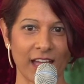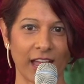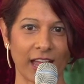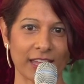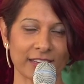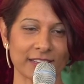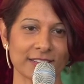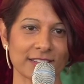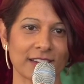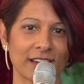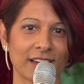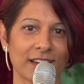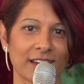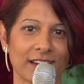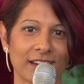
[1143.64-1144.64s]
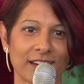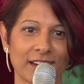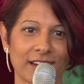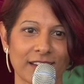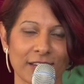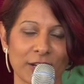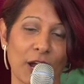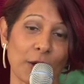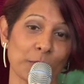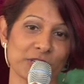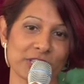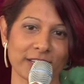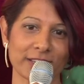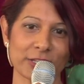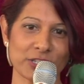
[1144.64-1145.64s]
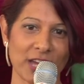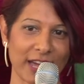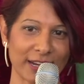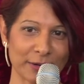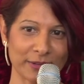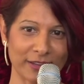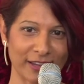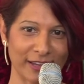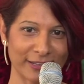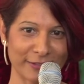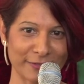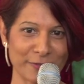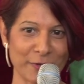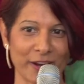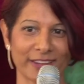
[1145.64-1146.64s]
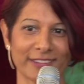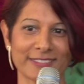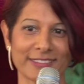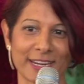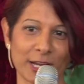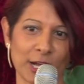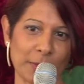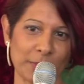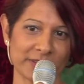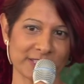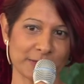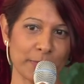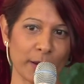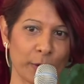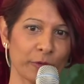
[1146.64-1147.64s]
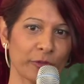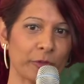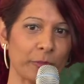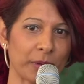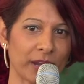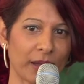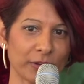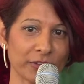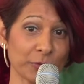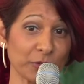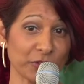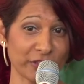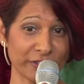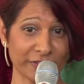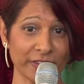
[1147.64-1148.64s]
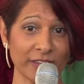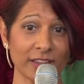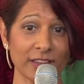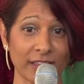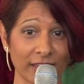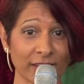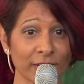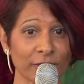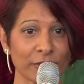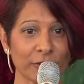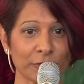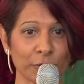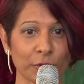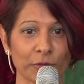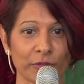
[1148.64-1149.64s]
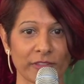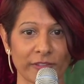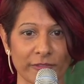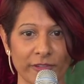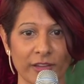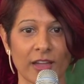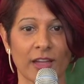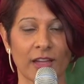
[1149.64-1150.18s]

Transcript: And you know, I wish English had a had a phrase that encompassed both, but I just want you to feel into the truth of